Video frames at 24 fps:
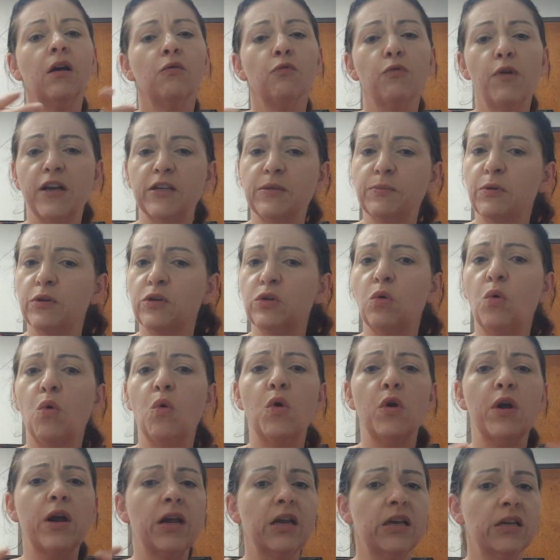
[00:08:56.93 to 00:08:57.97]

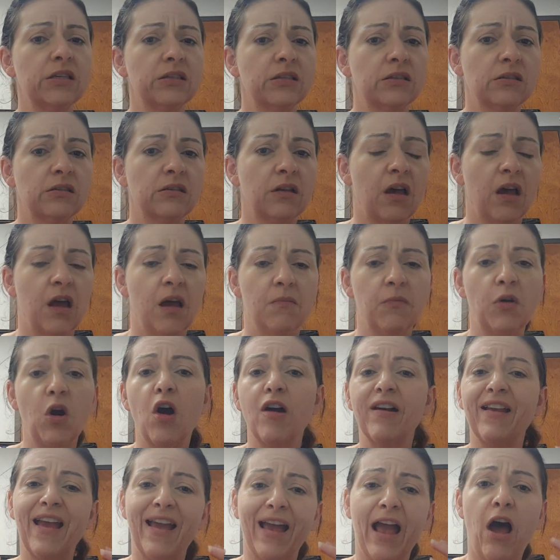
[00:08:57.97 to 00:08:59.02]
Respiratories,
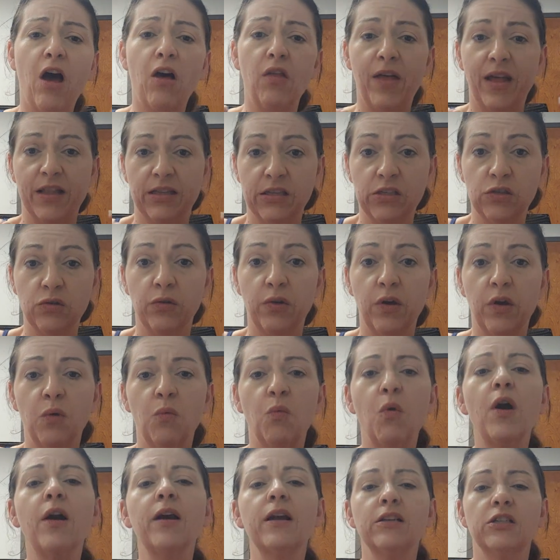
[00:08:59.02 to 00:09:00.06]
cardiac, all that's still going to
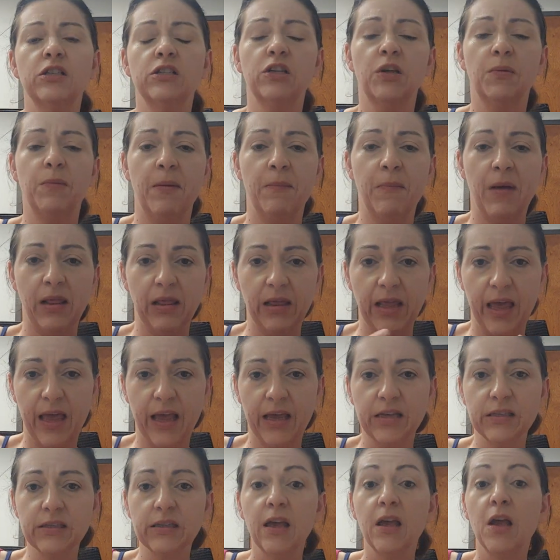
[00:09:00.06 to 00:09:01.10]
work. It's just going to be my
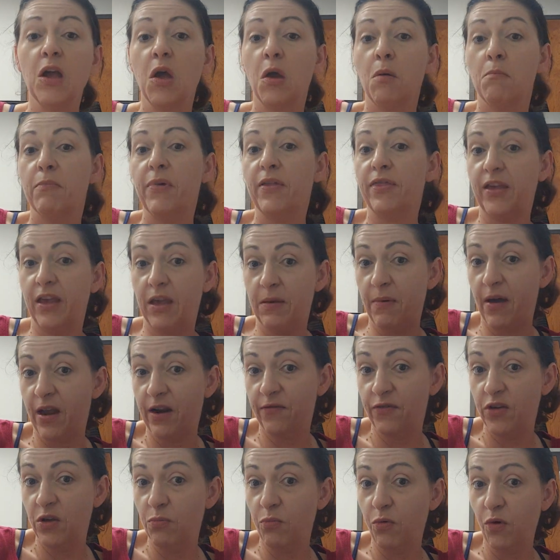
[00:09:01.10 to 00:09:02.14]
legs. But think about
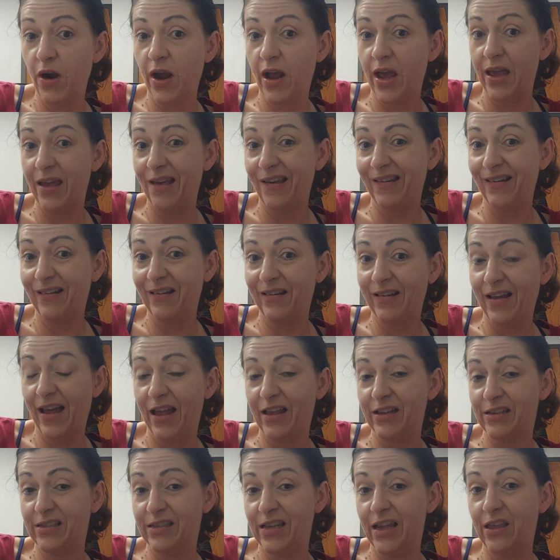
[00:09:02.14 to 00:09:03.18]
if you break
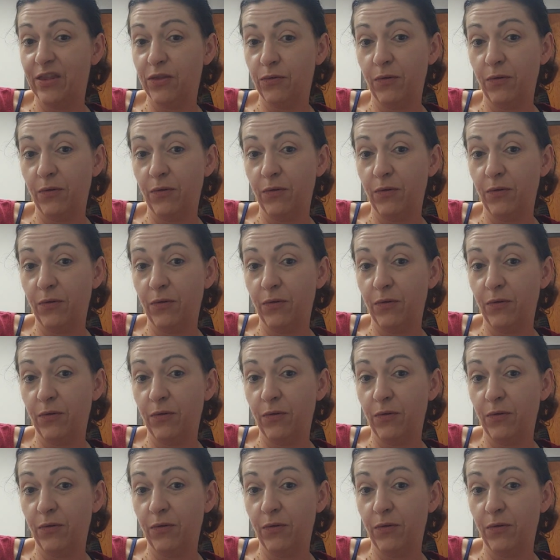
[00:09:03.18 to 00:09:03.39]
at C3,